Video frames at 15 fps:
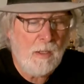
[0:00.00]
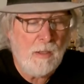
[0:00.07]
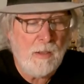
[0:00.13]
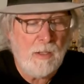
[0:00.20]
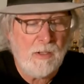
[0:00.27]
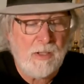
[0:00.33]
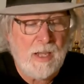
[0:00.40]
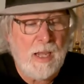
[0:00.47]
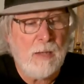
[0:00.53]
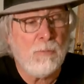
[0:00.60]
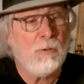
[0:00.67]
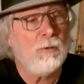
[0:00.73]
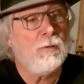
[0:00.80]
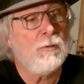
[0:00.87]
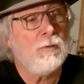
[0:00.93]
This
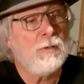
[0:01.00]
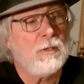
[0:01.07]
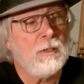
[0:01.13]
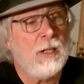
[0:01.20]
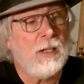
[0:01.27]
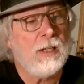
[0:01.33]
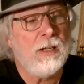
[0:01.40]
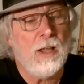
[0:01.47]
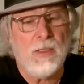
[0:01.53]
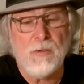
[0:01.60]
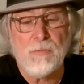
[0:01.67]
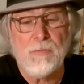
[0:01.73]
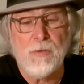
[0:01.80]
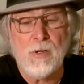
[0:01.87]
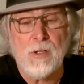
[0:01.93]
cable is like another
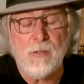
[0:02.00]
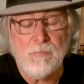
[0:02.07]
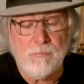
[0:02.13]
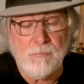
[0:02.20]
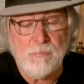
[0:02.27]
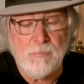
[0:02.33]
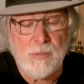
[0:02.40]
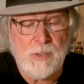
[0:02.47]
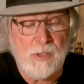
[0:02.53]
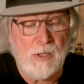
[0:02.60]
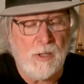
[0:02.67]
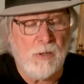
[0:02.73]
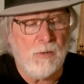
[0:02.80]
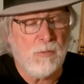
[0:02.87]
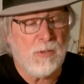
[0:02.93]
foot,
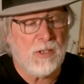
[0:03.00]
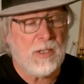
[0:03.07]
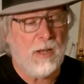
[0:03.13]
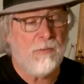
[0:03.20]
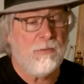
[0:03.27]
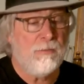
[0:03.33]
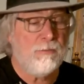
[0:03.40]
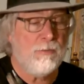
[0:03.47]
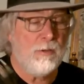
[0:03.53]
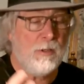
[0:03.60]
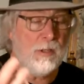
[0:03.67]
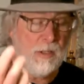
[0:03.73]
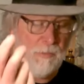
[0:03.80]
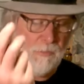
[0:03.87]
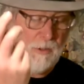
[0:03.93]
so 7 foot
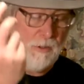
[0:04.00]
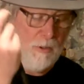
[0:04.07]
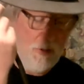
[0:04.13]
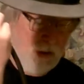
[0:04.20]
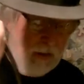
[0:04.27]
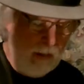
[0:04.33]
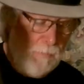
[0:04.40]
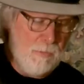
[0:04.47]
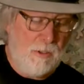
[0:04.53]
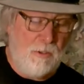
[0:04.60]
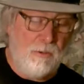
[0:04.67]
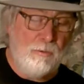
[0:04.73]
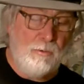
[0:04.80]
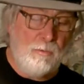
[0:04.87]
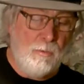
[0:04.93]
if you're hooking up to
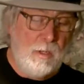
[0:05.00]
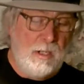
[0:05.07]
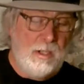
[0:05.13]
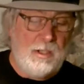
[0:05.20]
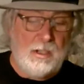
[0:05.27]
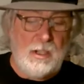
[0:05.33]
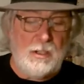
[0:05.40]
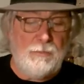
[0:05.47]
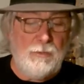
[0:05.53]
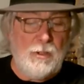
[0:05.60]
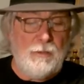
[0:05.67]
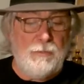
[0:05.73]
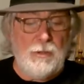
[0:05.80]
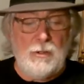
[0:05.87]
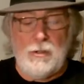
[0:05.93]
220, 6 foot
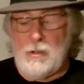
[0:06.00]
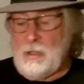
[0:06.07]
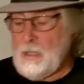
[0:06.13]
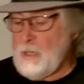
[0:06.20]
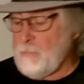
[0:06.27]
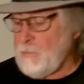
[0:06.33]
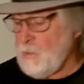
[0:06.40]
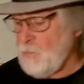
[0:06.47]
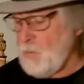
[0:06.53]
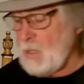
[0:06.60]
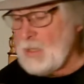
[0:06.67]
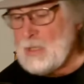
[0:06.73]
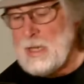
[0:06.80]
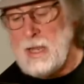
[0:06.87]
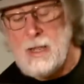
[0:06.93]
if you're hooking up to
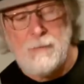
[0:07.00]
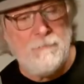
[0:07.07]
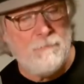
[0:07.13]
110.